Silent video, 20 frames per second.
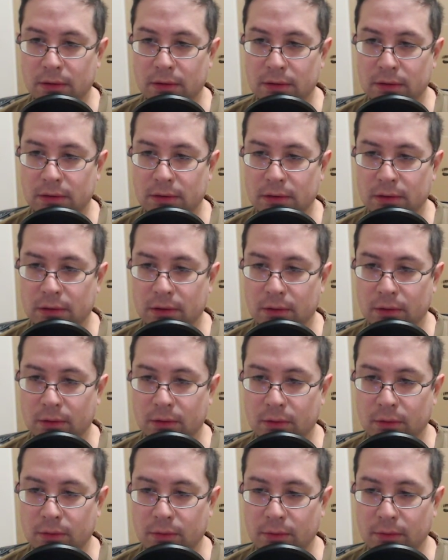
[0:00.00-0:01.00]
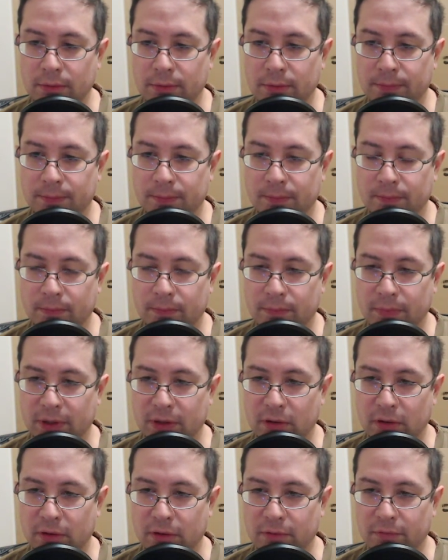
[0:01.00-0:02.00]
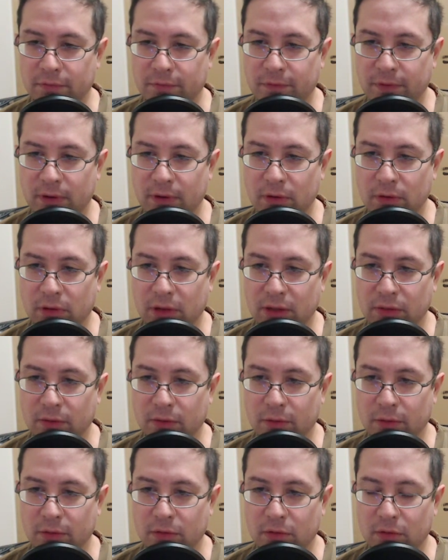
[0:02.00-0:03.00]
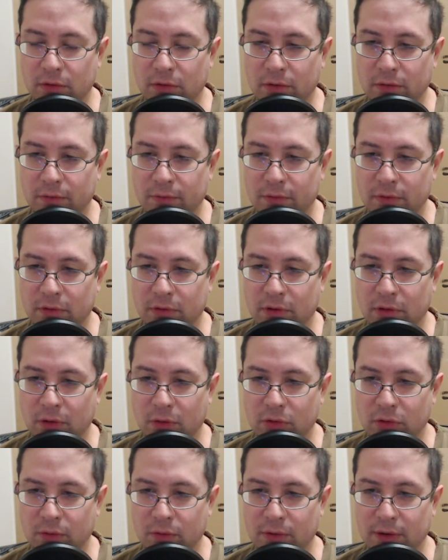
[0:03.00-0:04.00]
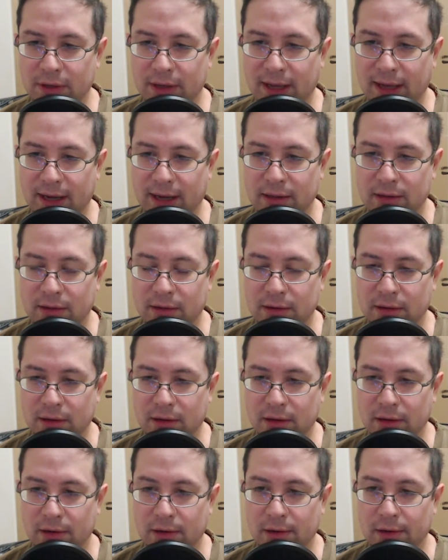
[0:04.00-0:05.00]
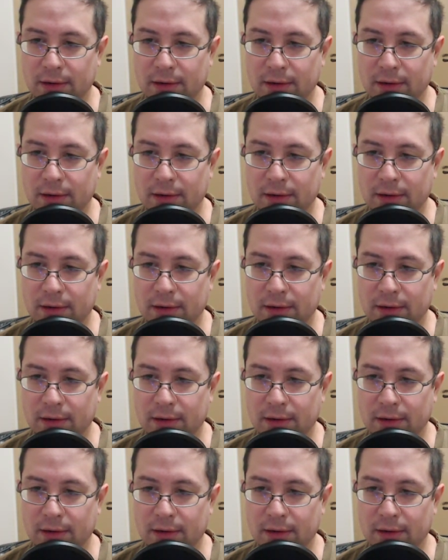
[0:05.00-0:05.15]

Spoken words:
No, but it feels like there is close to a tactic here.